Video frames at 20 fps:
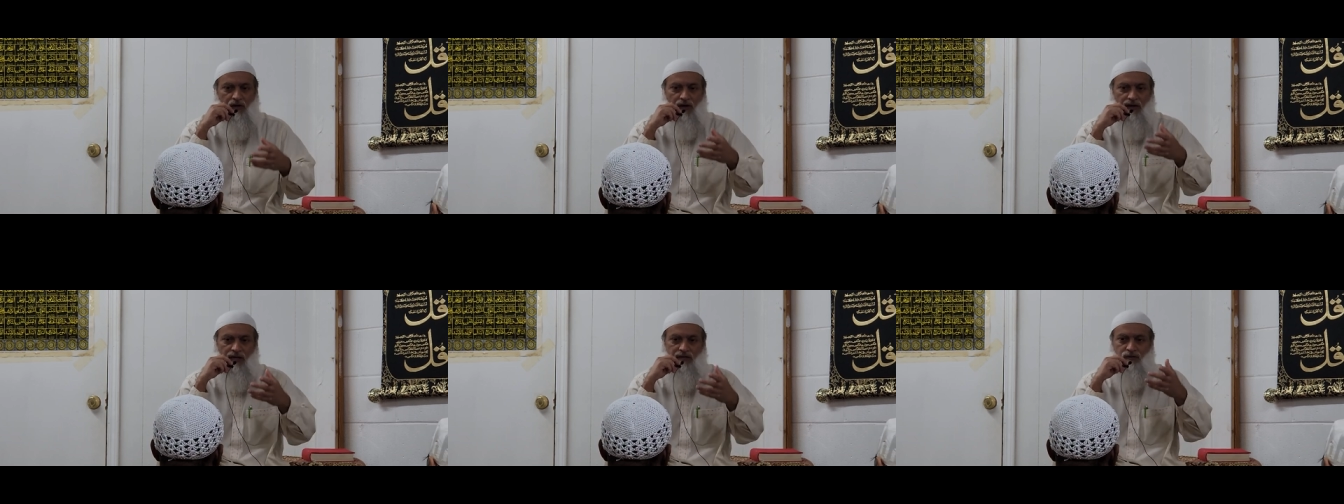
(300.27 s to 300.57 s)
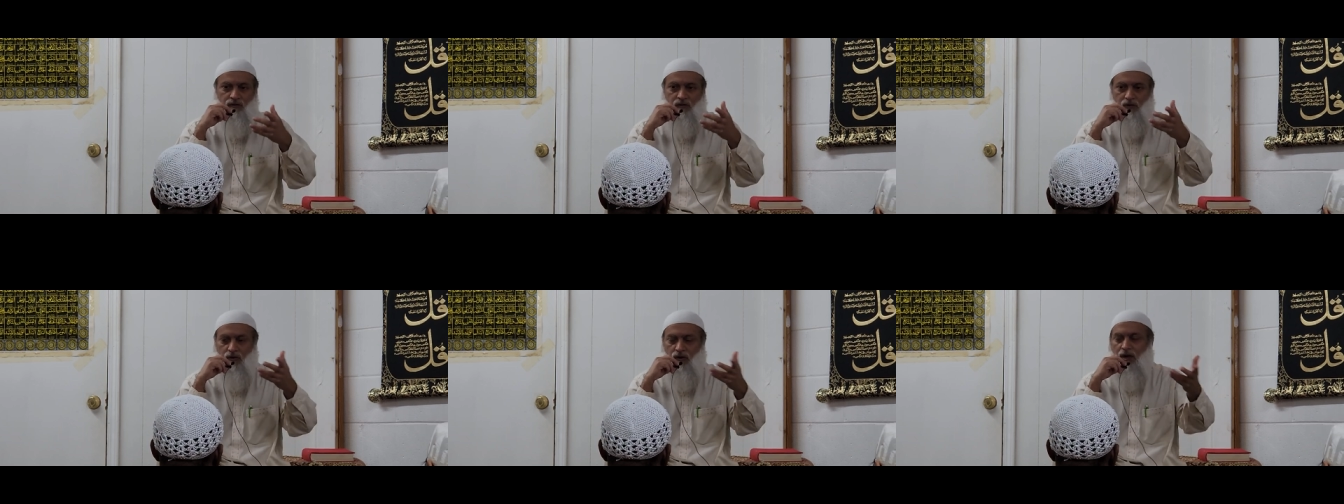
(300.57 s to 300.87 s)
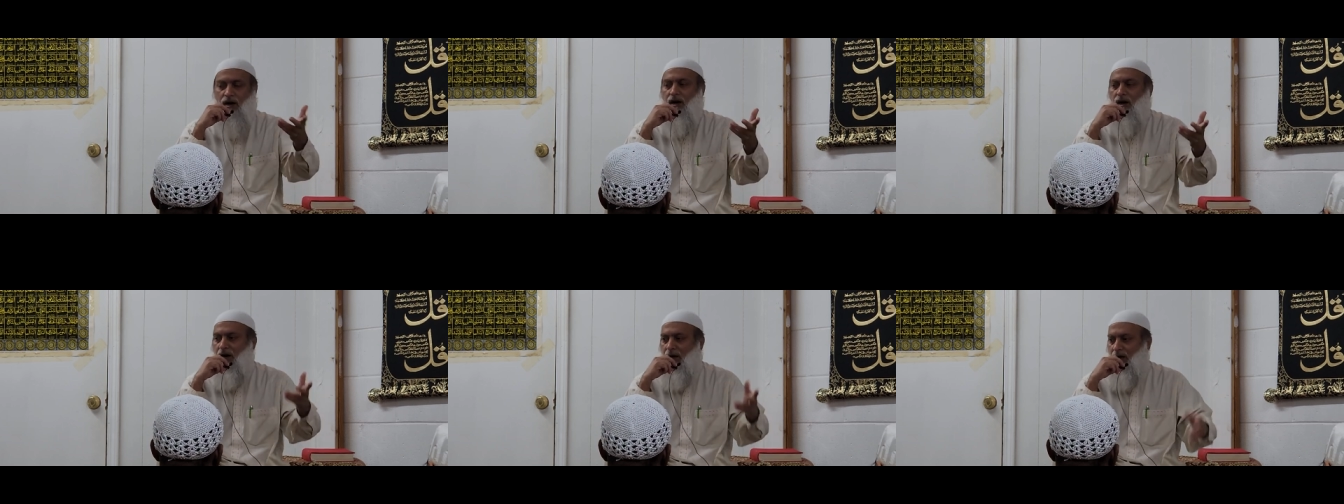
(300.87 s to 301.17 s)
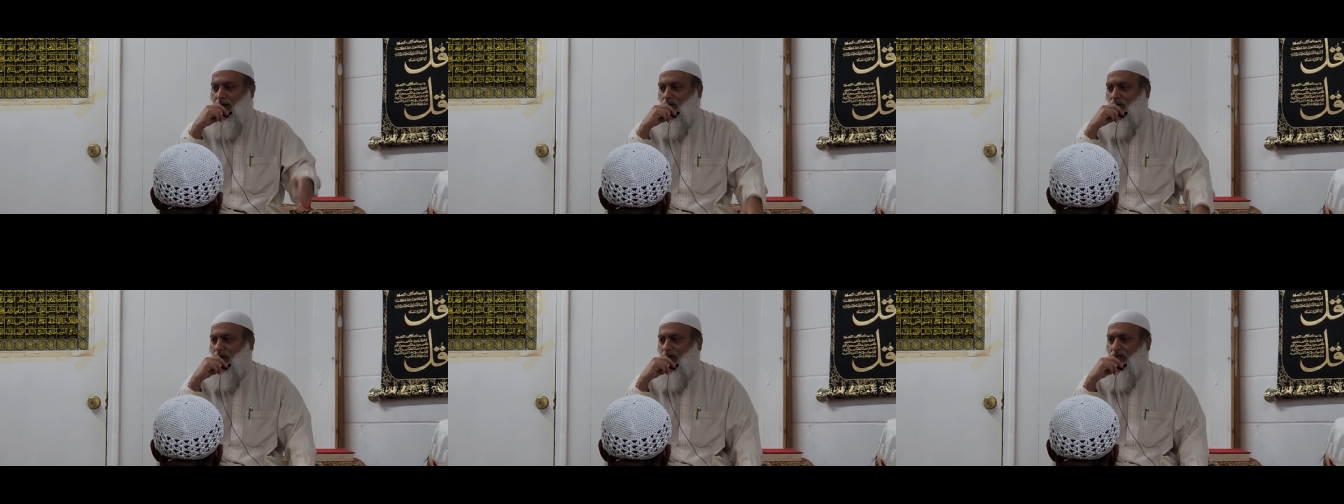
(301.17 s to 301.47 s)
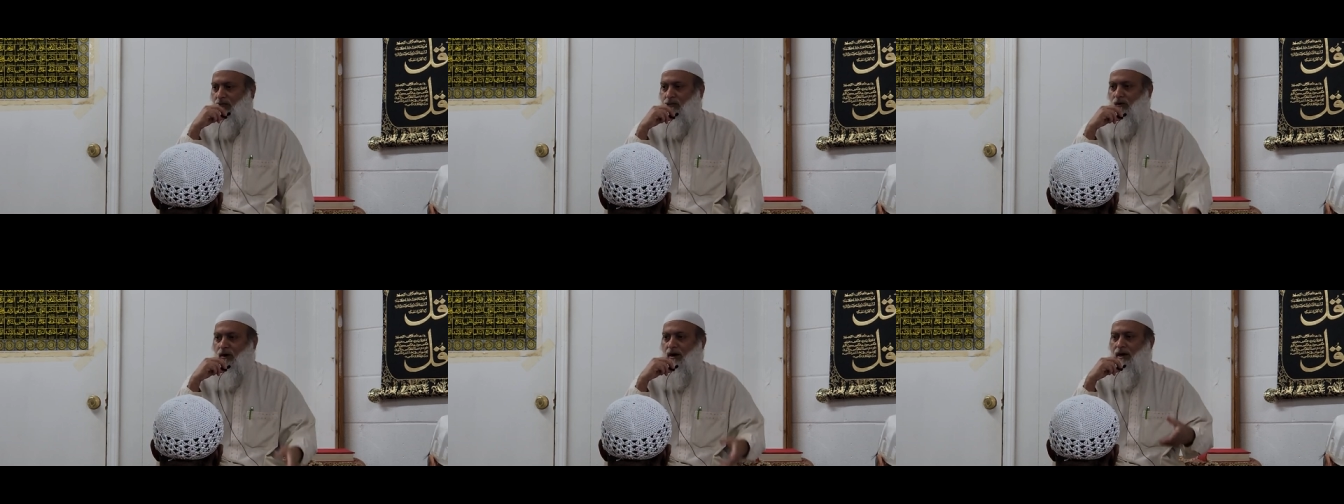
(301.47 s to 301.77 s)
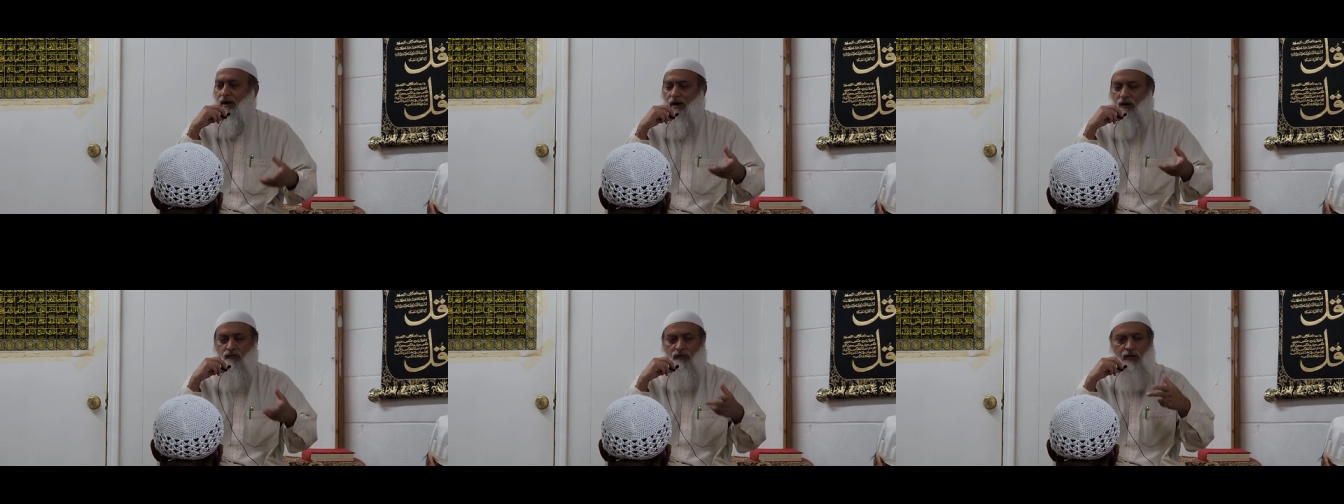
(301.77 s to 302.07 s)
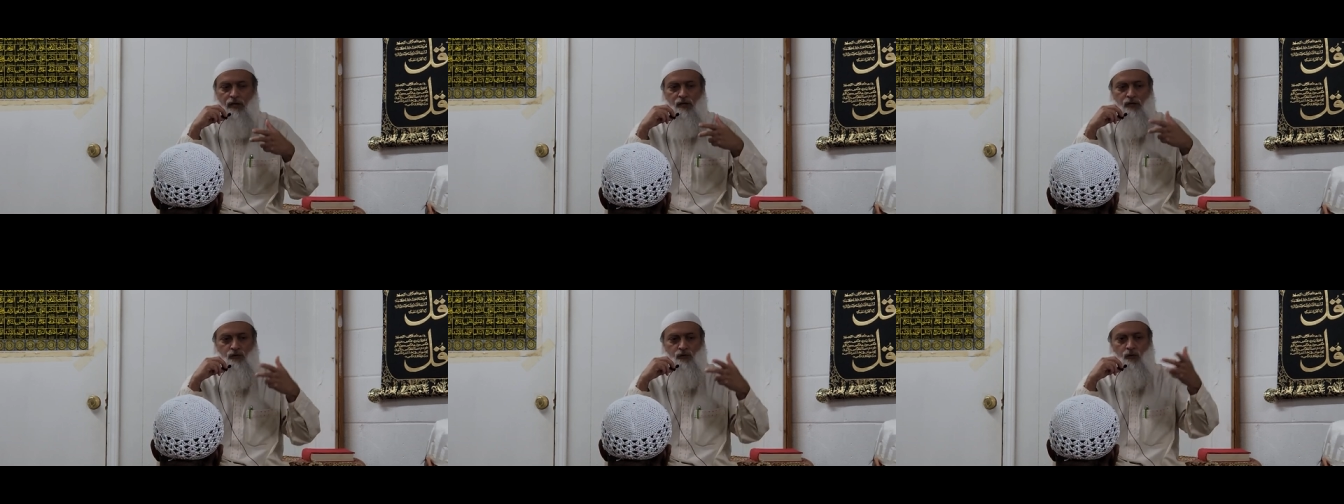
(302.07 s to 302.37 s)
as Doha, what Doha, when
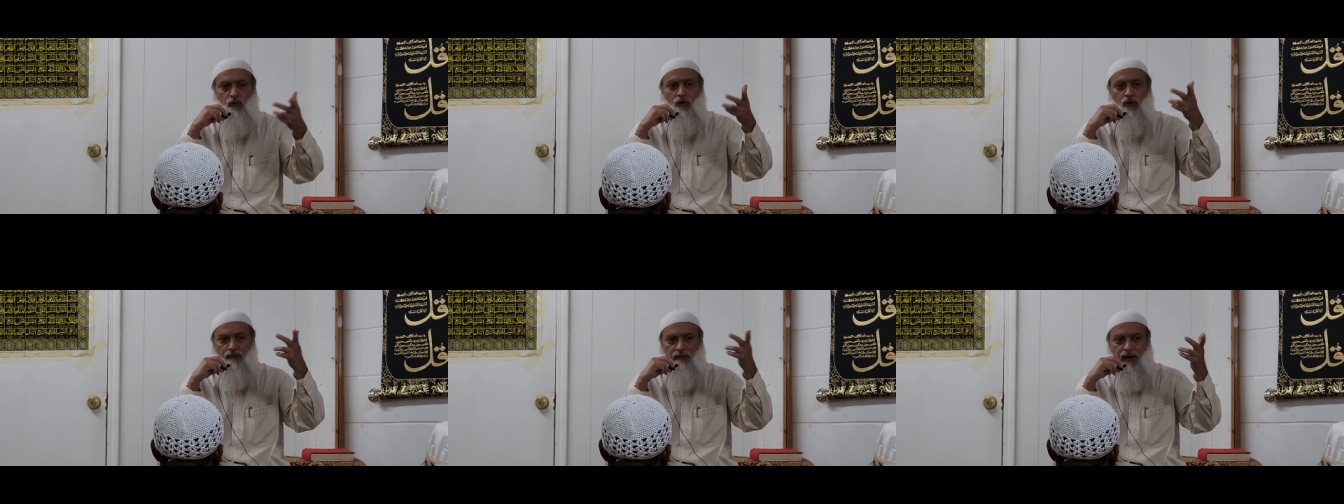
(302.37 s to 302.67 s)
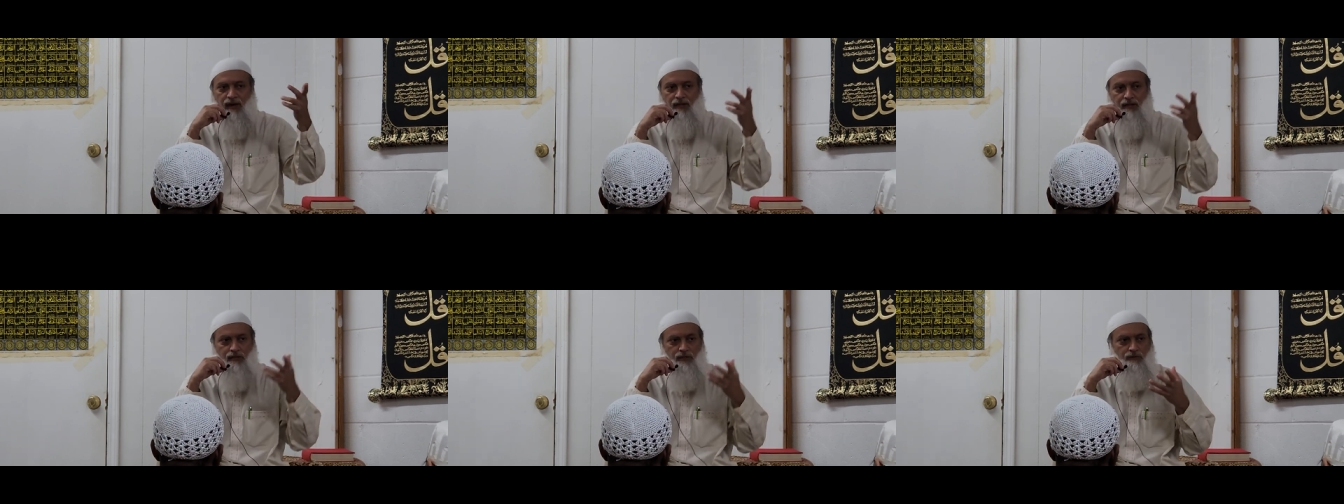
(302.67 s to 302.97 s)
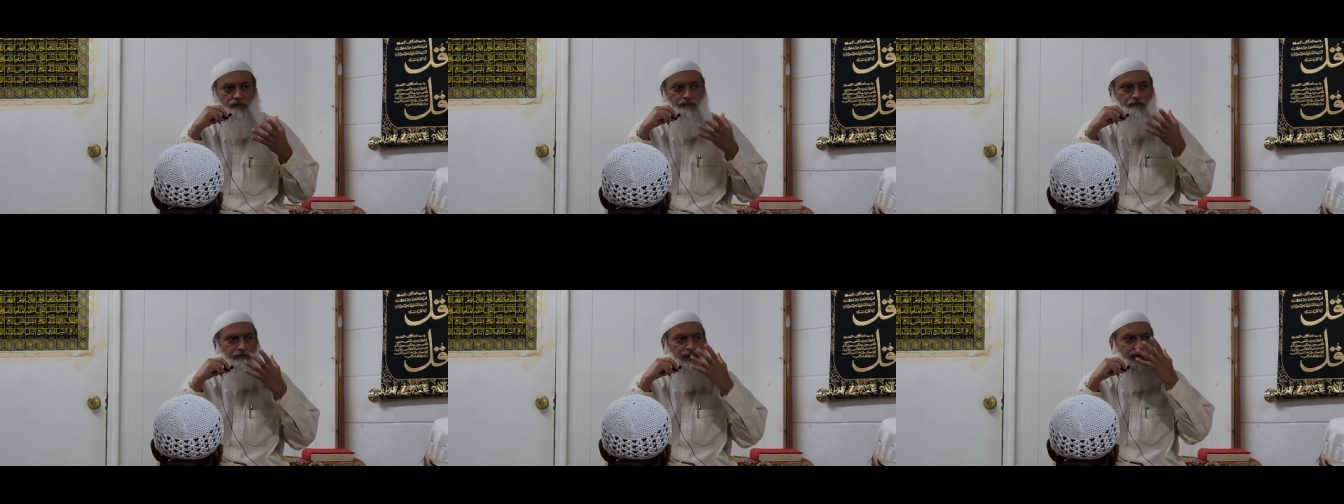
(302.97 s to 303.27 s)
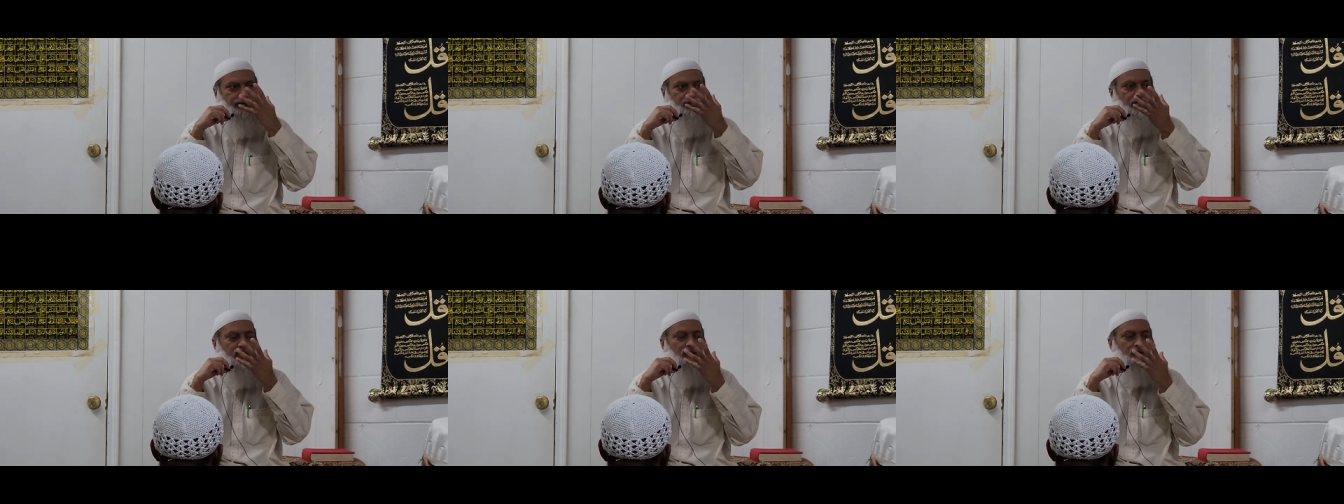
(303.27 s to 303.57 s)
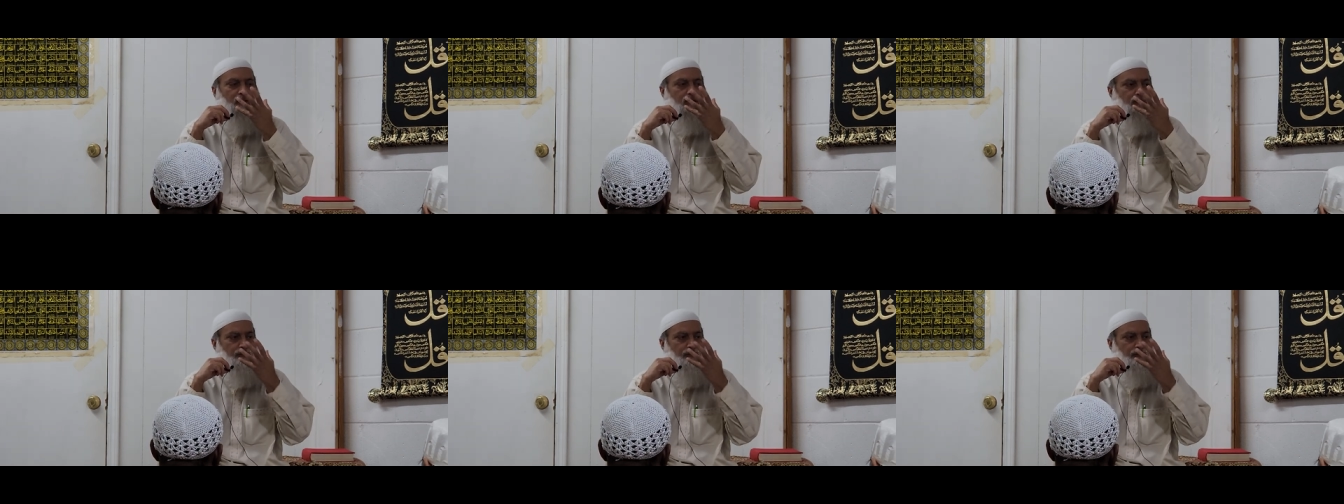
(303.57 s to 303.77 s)
he swore by this majestic,